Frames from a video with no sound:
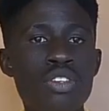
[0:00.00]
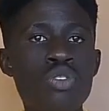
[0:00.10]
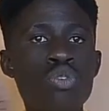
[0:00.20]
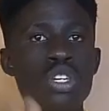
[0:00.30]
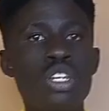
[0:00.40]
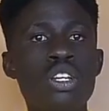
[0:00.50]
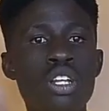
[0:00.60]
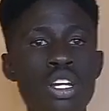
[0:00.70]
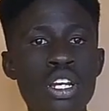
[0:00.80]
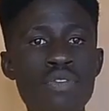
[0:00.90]
you can
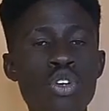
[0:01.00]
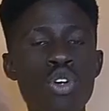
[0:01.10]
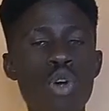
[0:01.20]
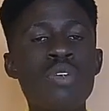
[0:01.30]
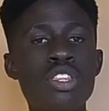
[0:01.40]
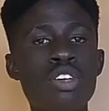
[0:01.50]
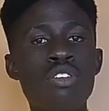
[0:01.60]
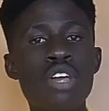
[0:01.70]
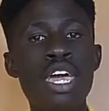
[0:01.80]
leave your comment there